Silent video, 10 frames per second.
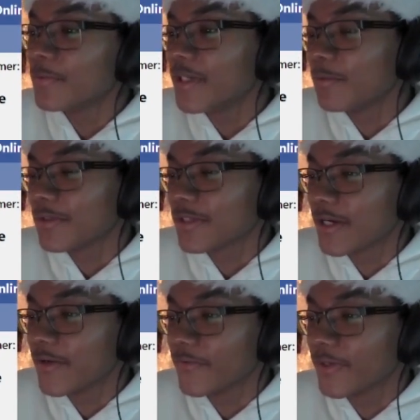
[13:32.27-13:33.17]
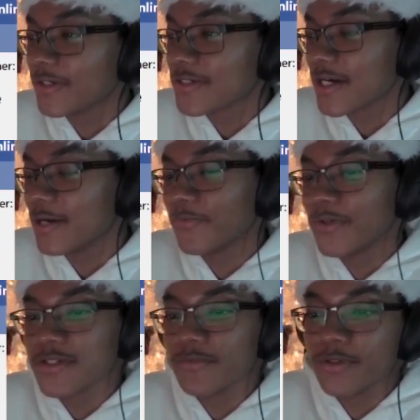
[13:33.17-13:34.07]
able to carry three at a time, first
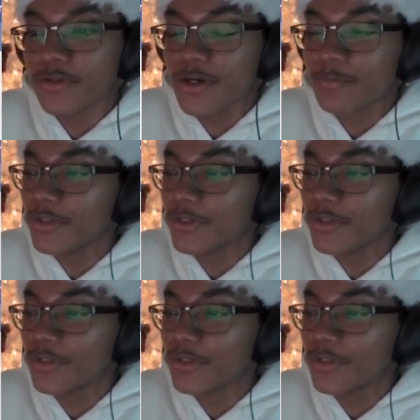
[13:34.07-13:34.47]
of all. Come on,